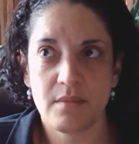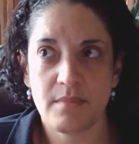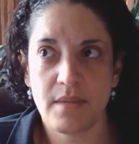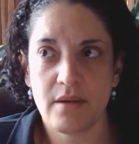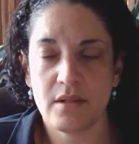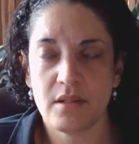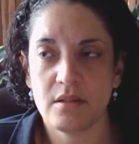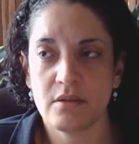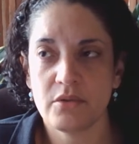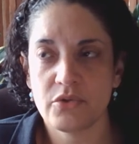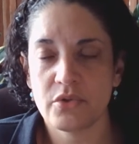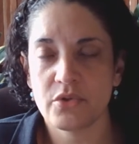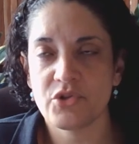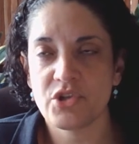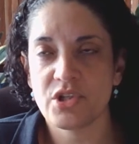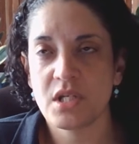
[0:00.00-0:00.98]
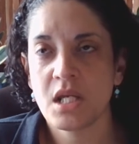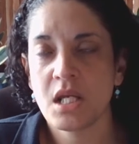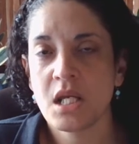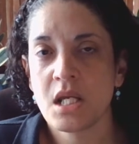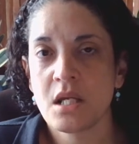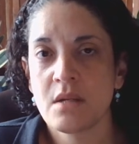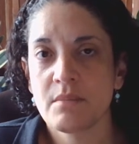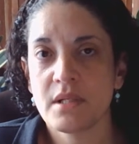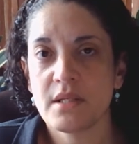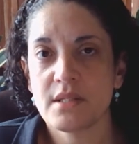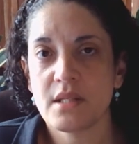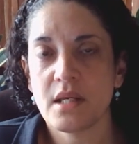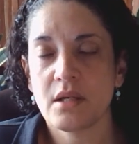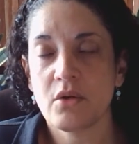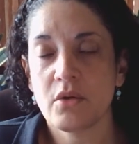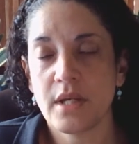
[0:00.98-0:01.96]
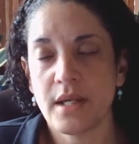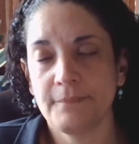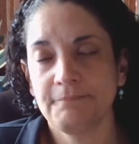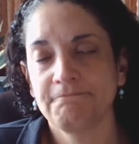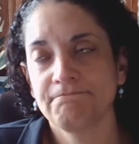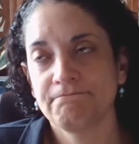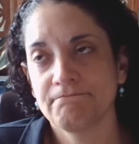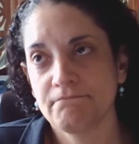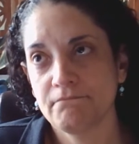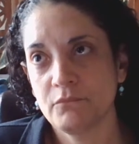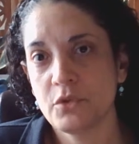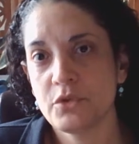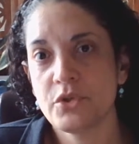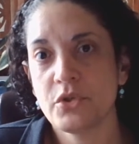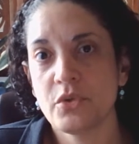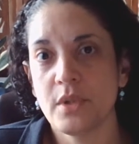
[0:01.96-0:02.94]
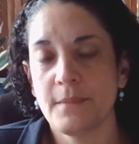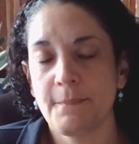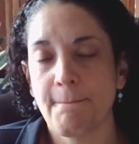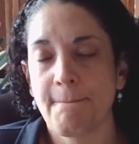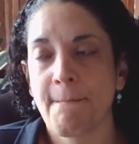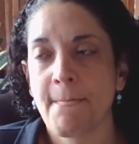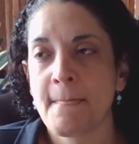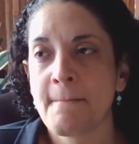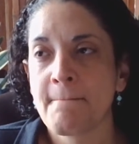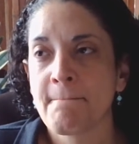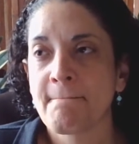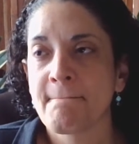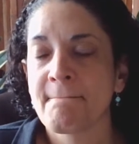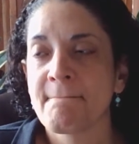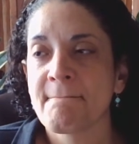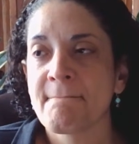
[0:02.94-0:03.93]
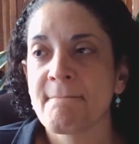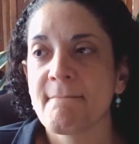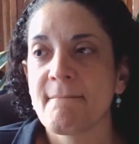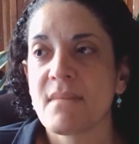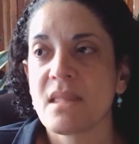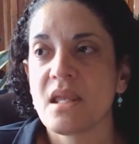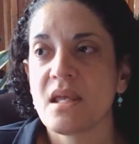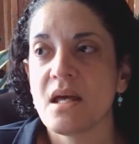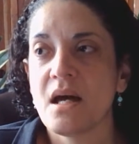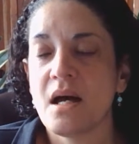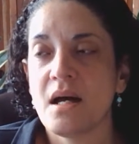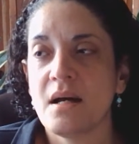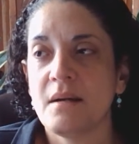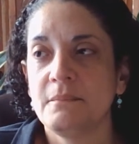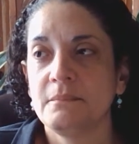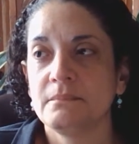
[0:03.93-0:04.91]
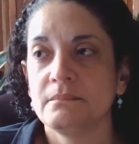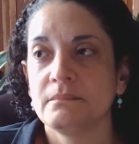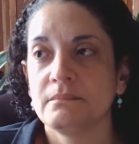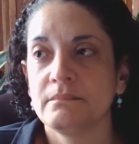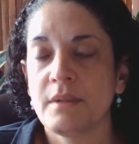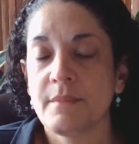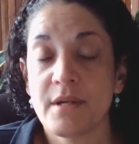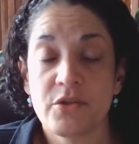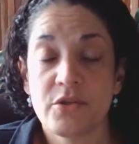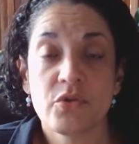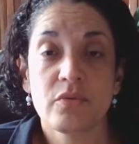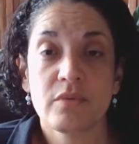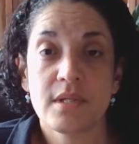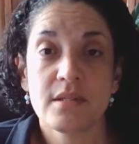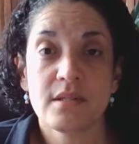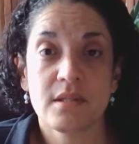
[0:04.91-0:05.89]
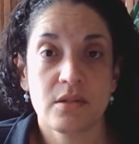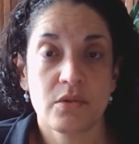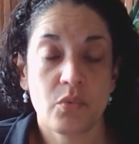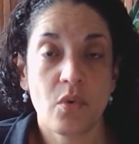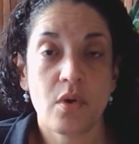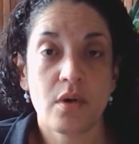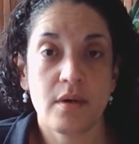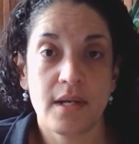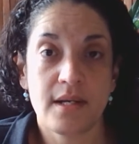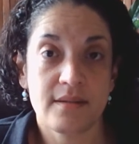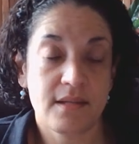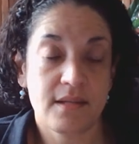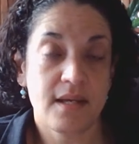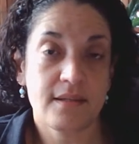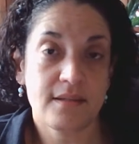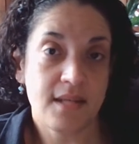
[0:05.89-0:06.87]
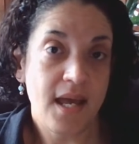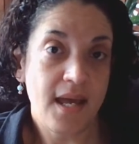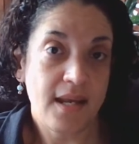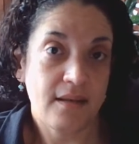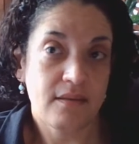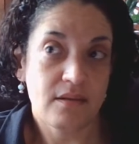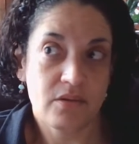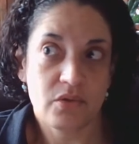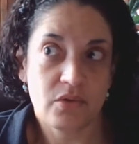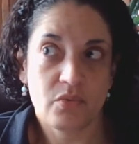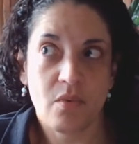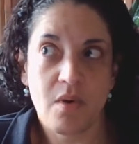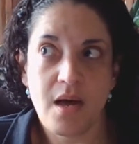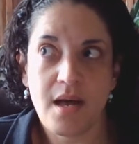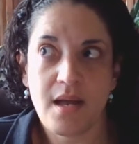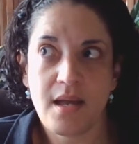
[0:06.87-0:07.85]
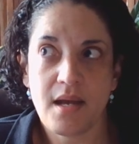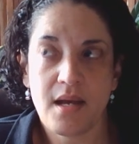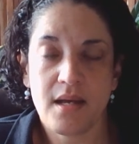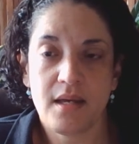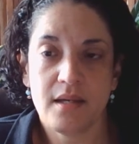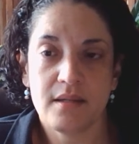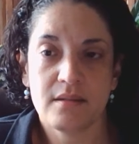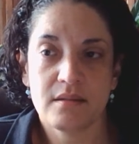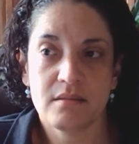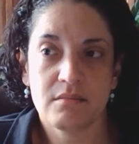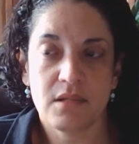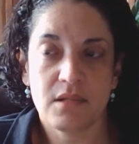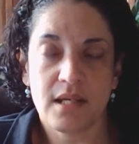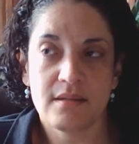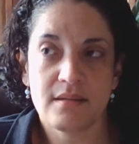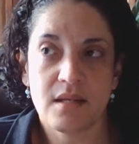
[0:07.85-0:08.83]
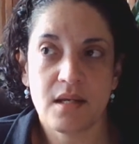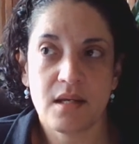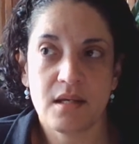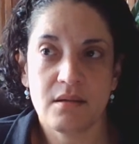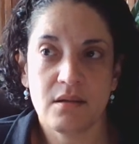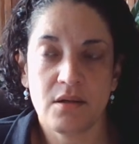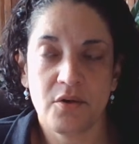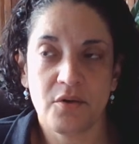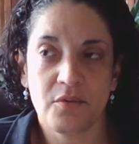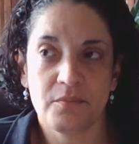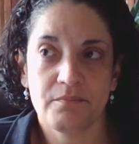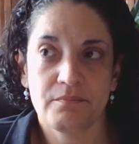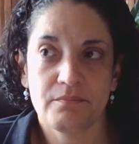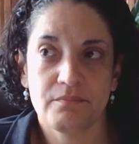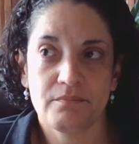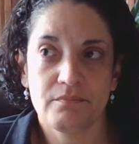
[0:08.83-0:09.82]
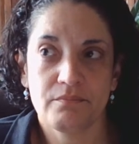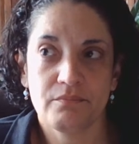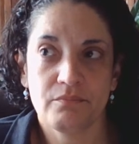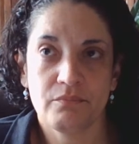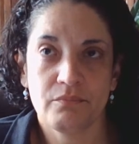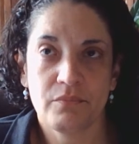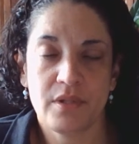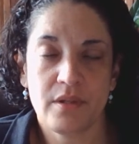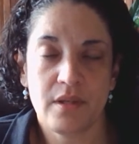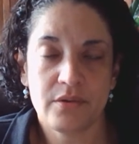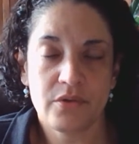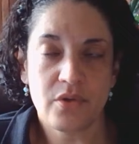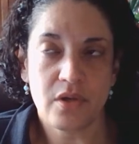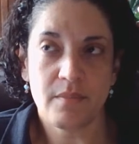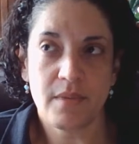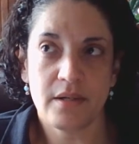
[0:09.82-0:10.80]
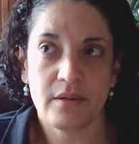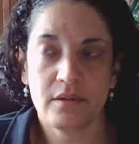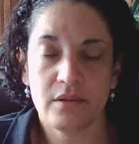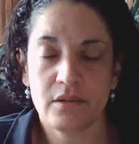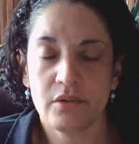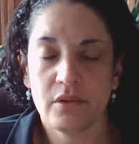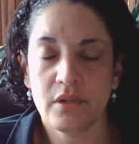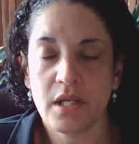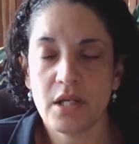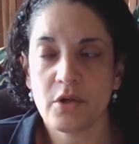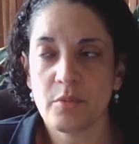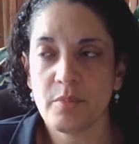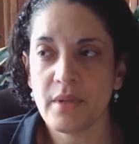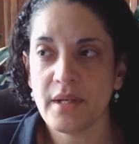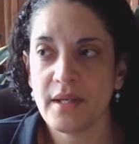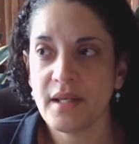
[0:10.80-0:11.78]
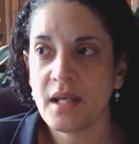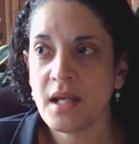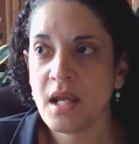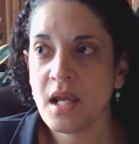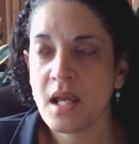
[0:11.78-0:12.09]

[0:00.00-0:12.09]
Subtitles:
about it, the surgeon, but he's like, okay, we'll do it. But my two reasons were, and it's kind of sad, and this is why I say, well, I'll talk about it a little later, but